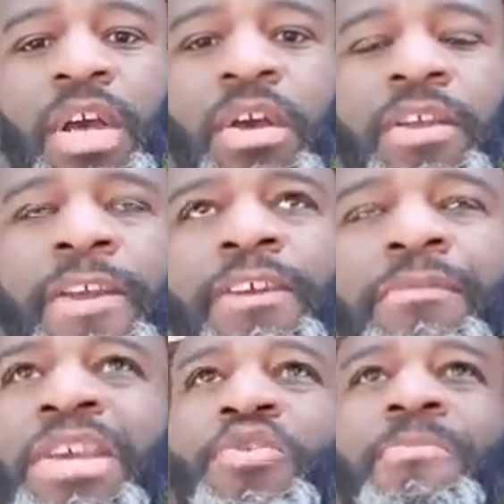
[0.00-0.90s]
It don't
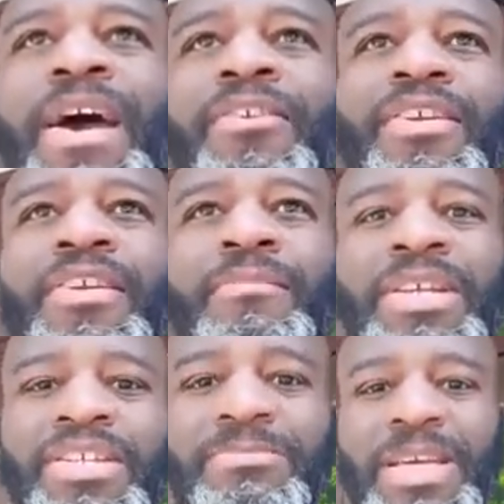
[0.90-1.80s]
mean you better than them.
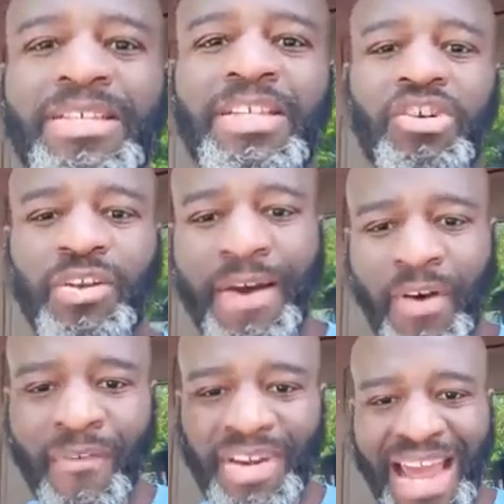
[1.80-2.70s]
It just means that your level
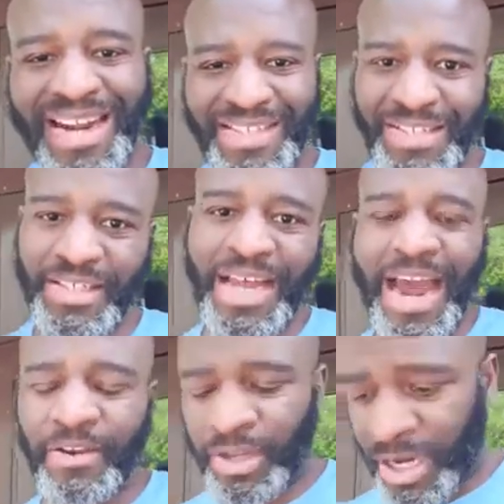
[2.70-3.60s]
of analysis is
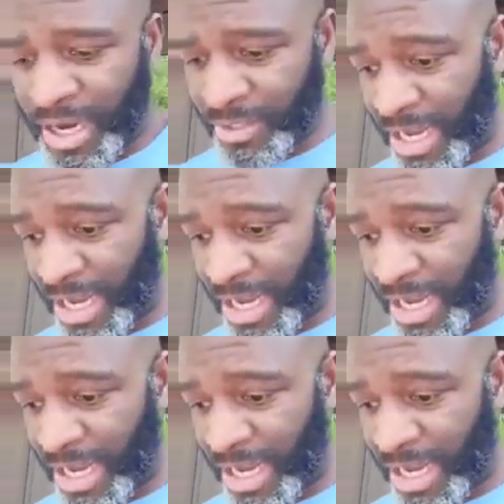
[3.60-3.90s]
higher than theirs.